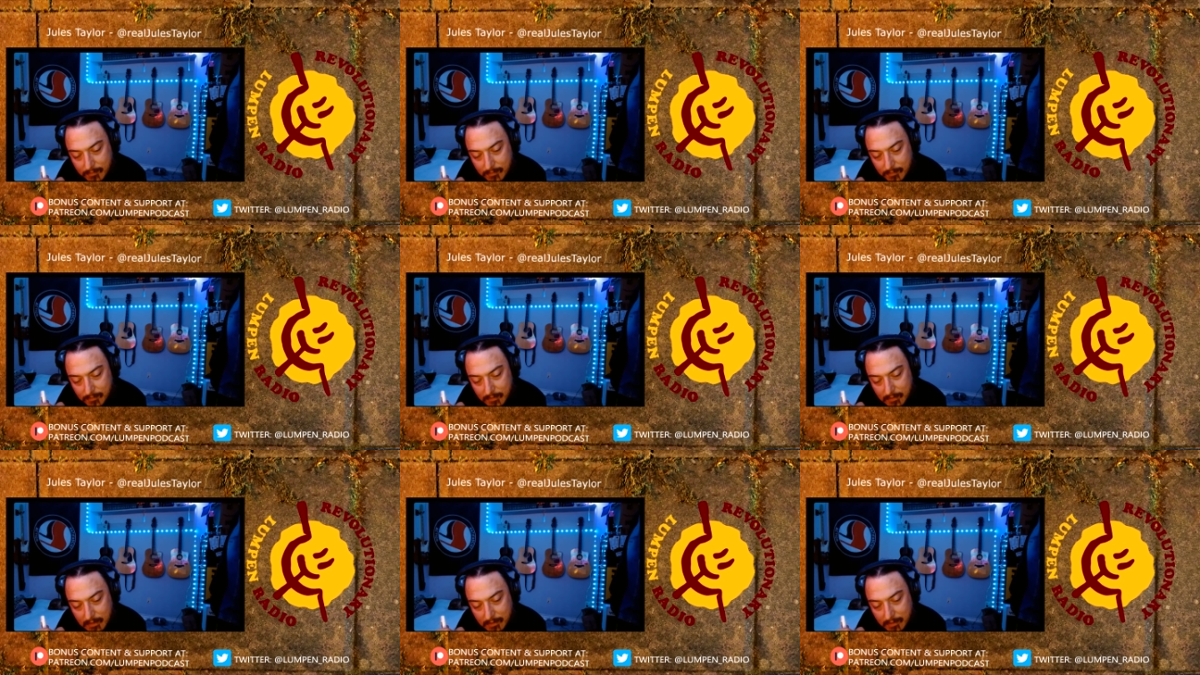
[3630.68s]

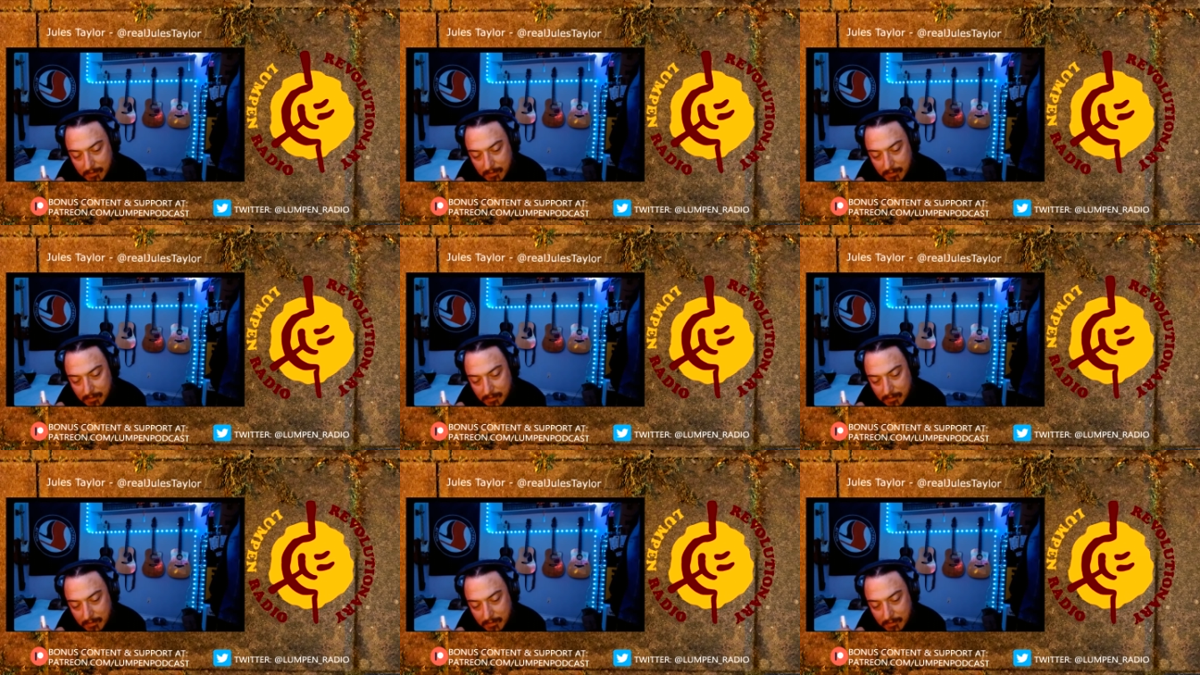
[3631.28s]
follow,
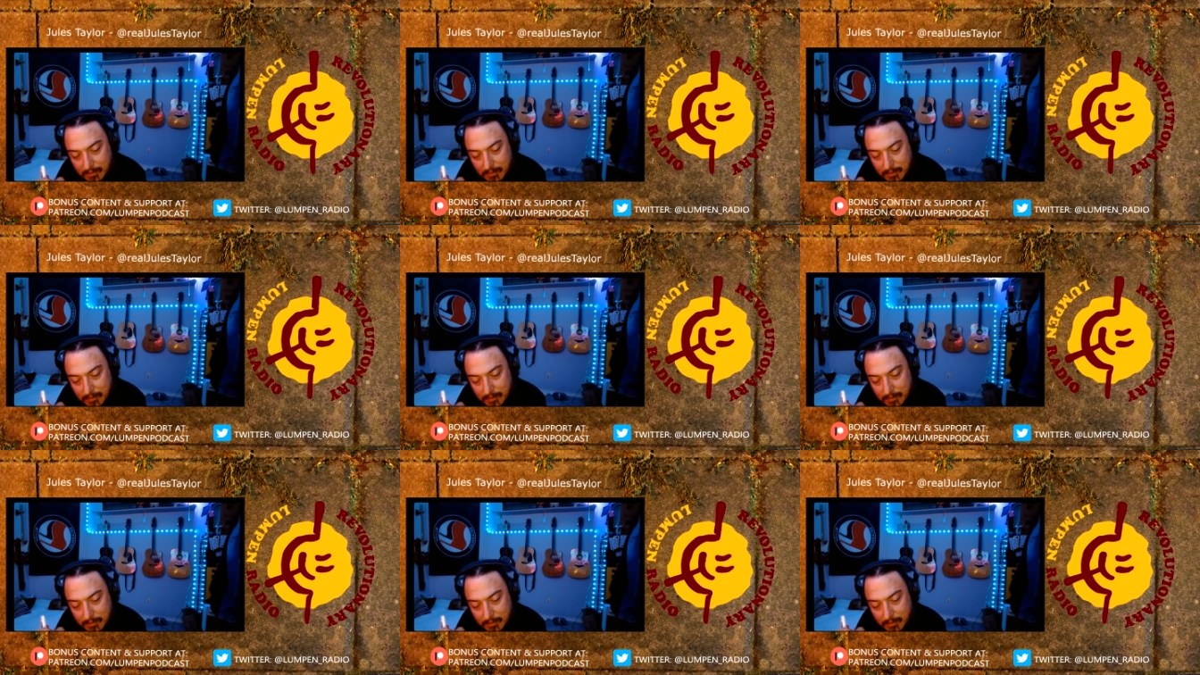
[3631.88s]
and
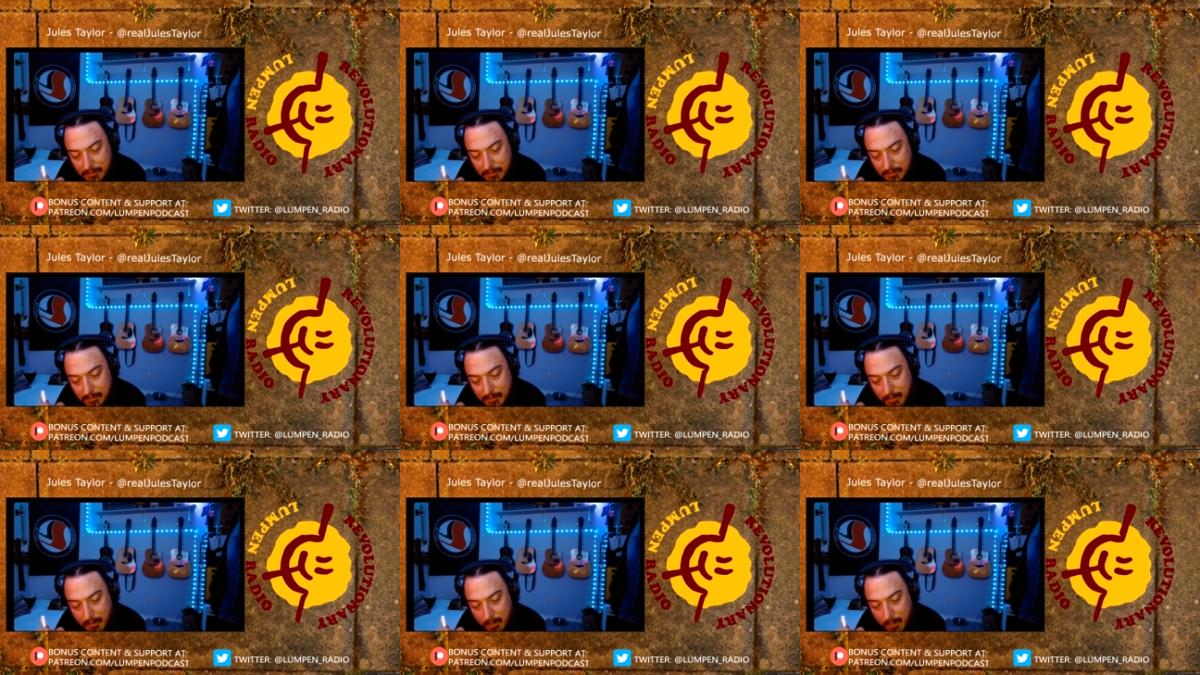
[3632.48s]
support you,
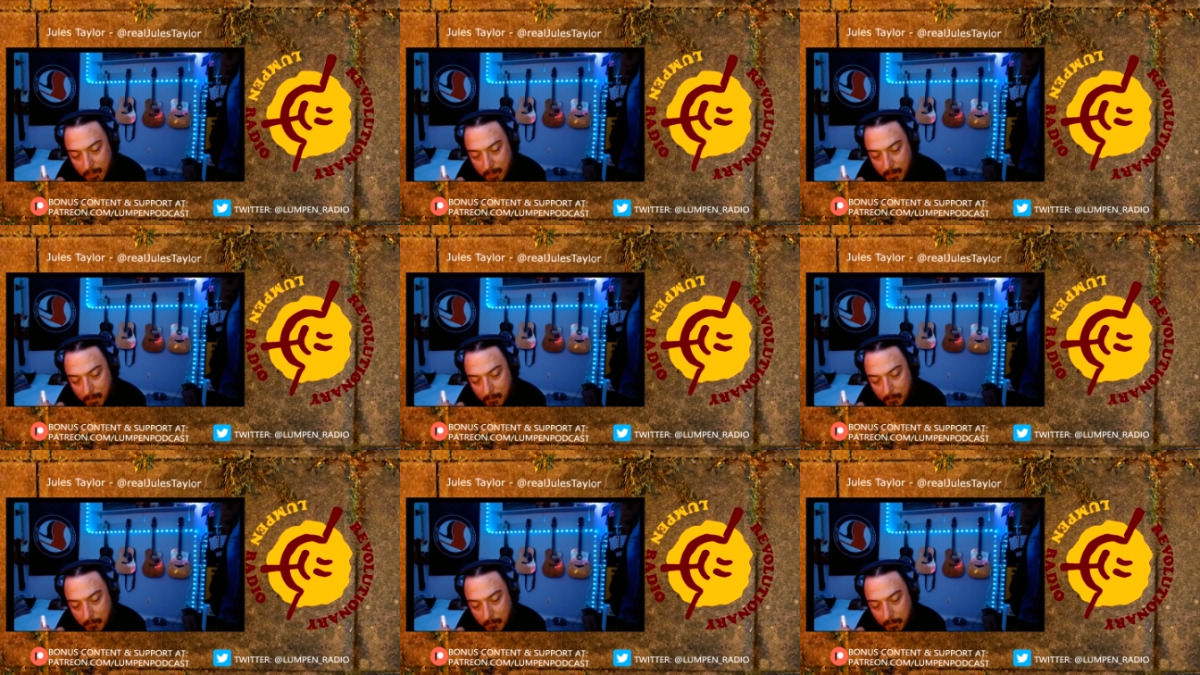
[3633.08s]
Jules
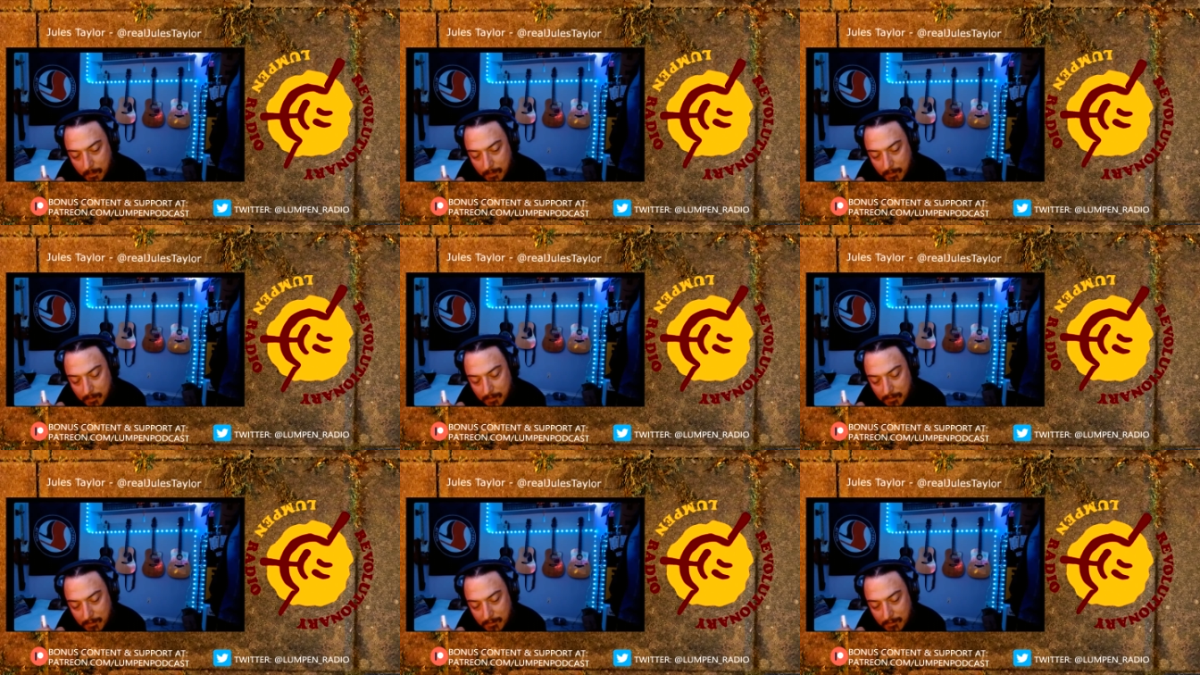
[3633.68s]
Taylor,
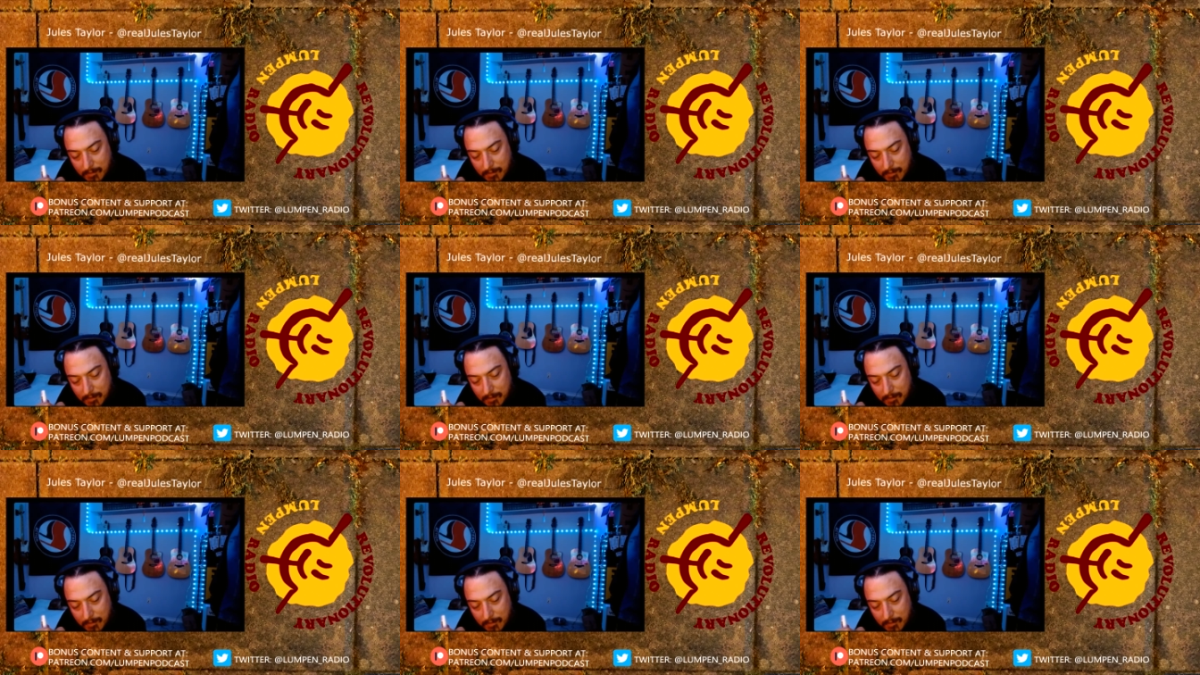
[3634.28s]
please?